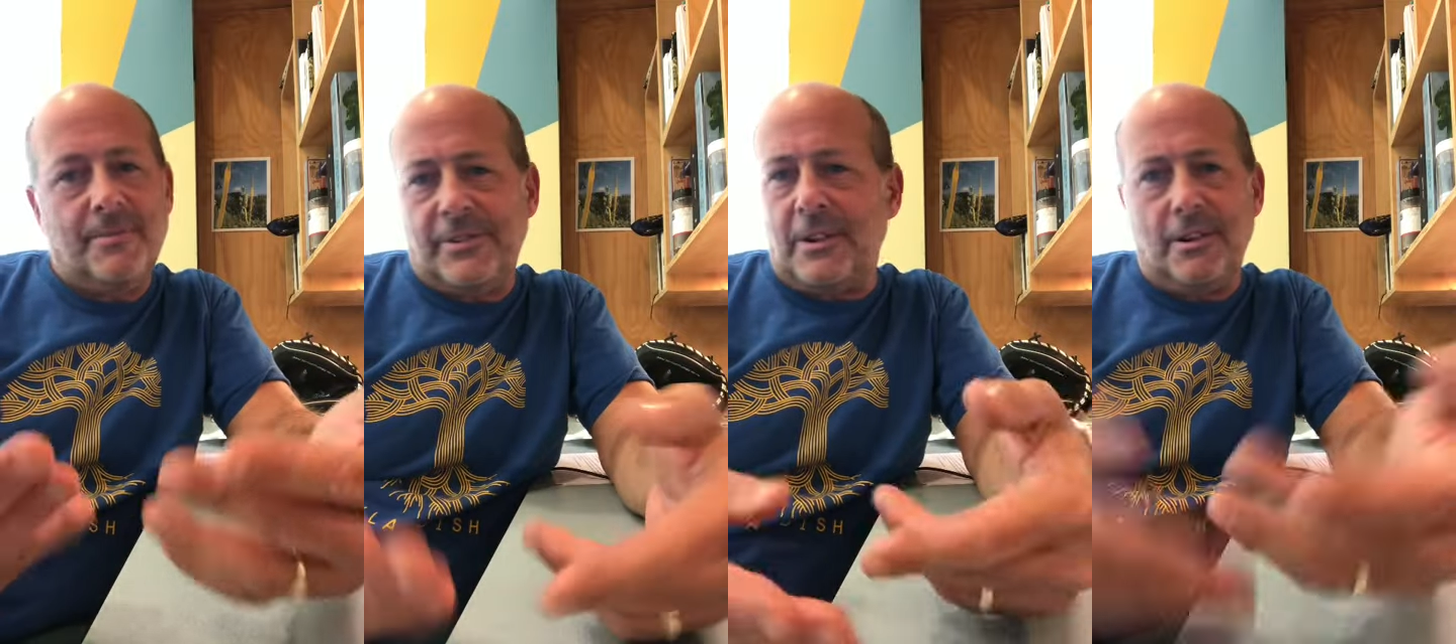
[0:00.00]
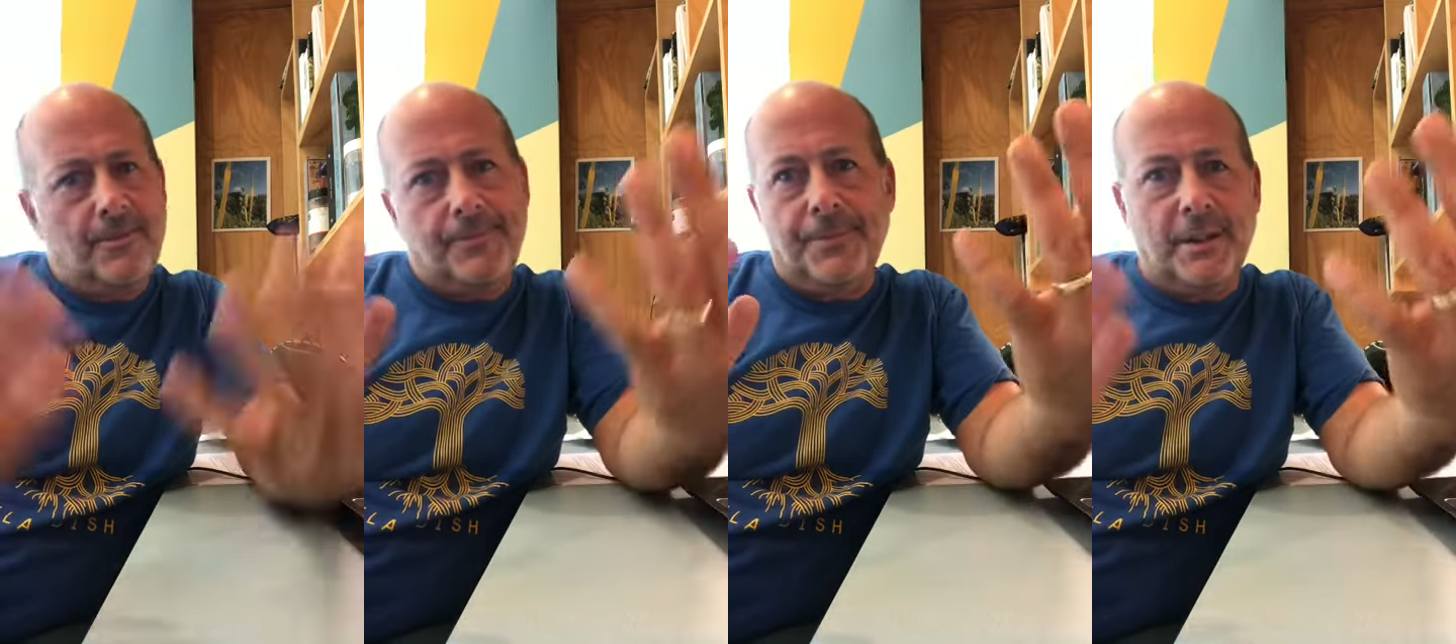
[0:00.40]
So,
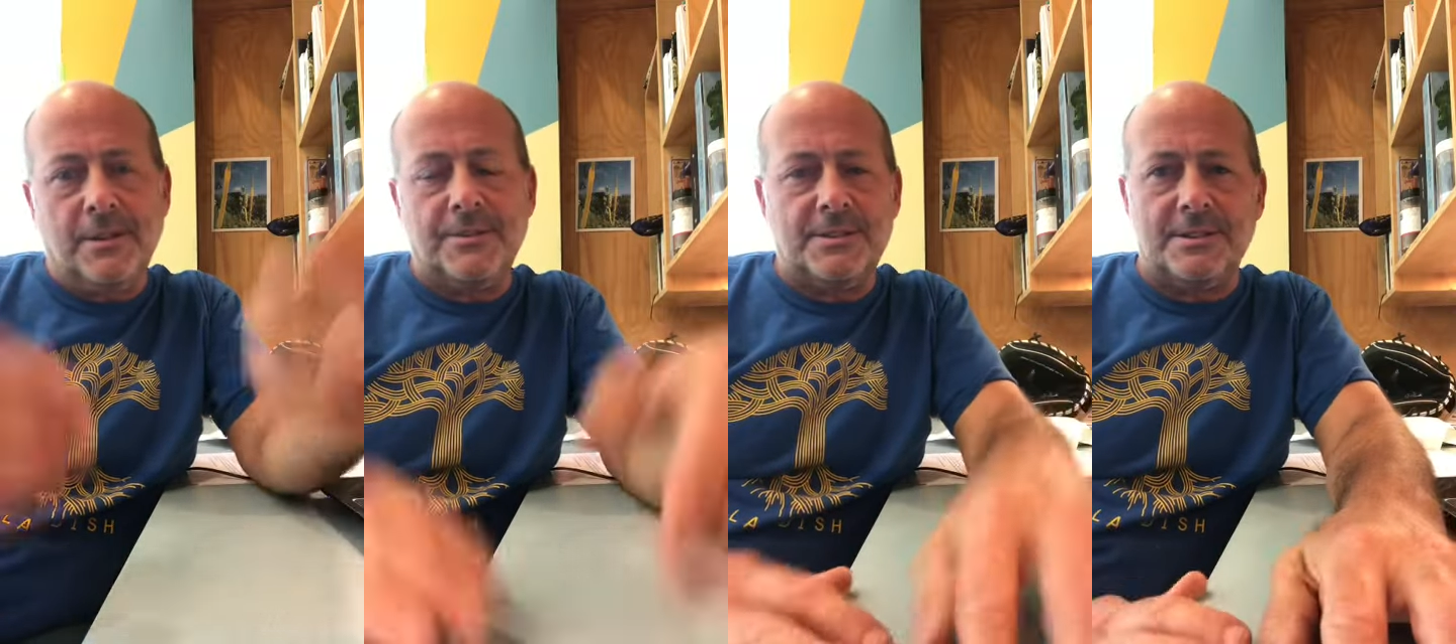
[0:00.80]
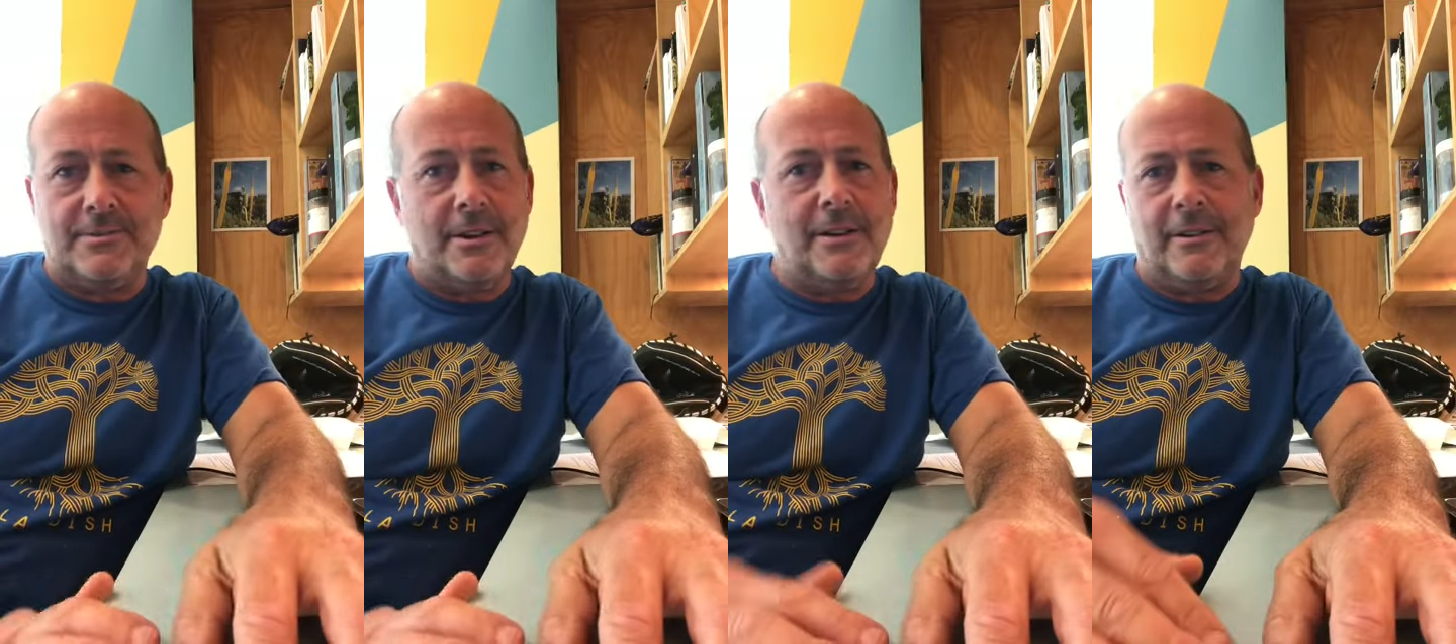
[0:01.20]
you know, if it's just
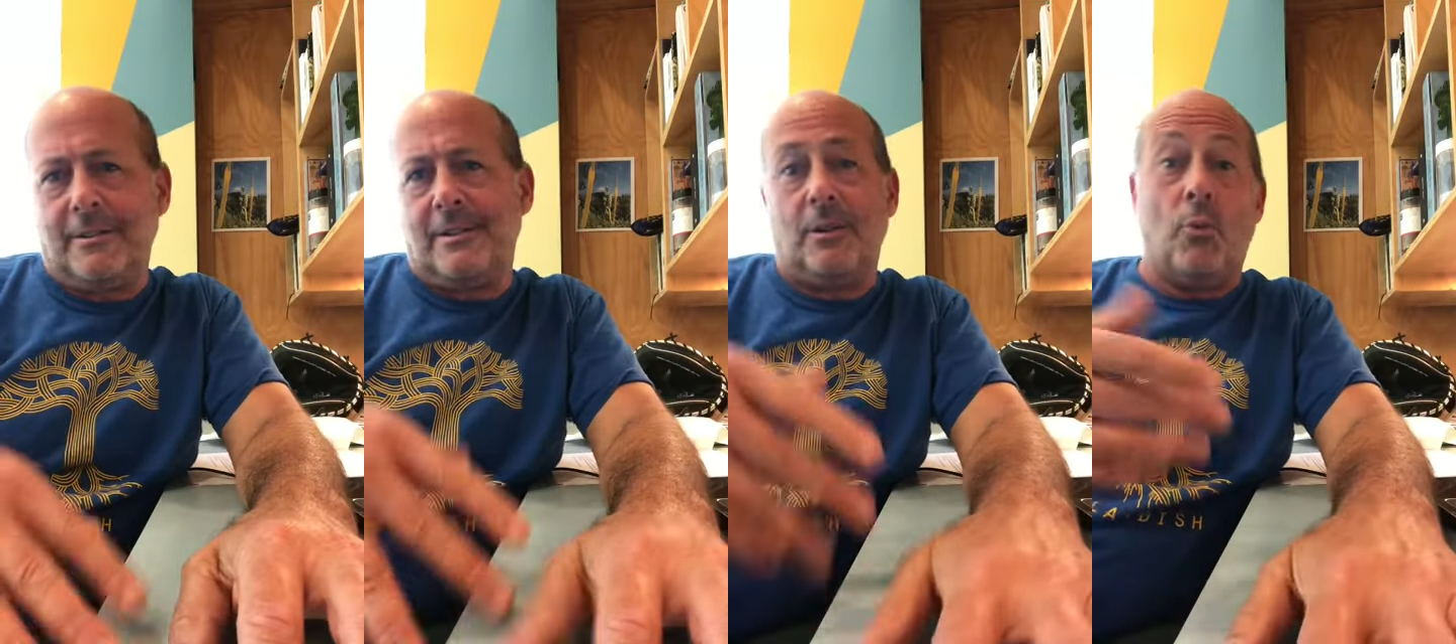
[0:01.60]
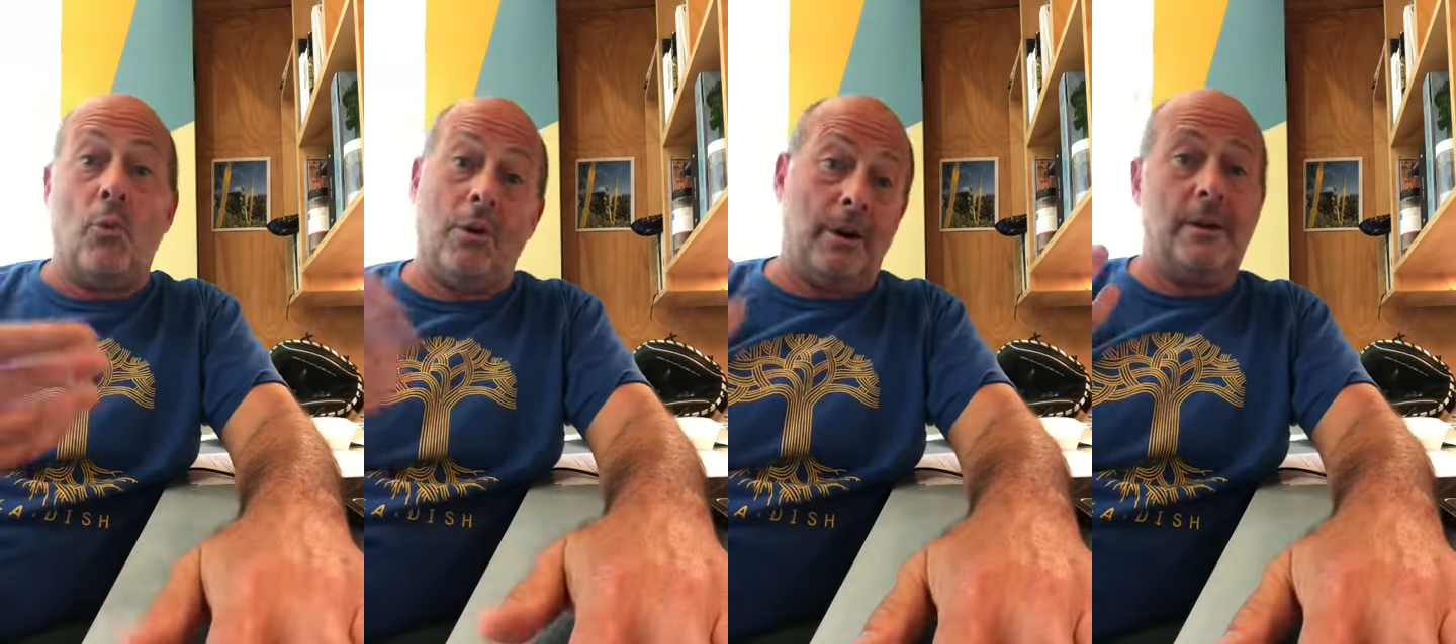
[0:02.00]
rhetoric, it's like,
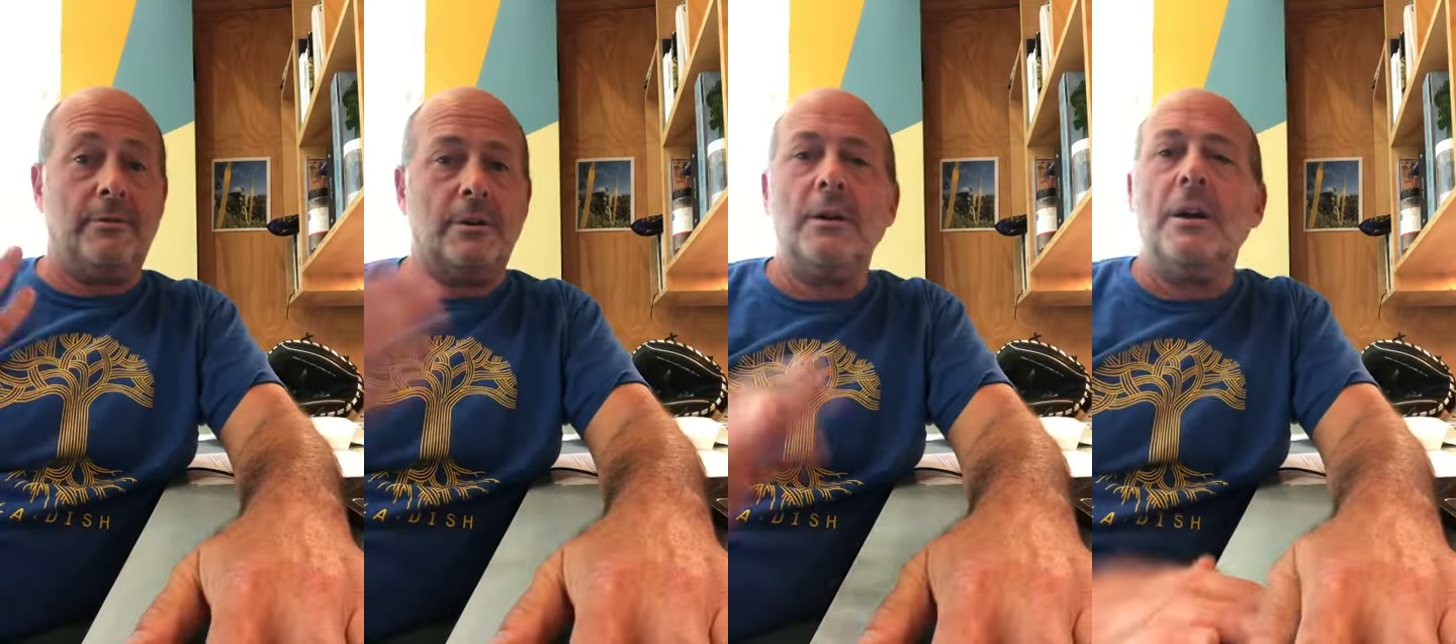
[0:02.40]
whatever.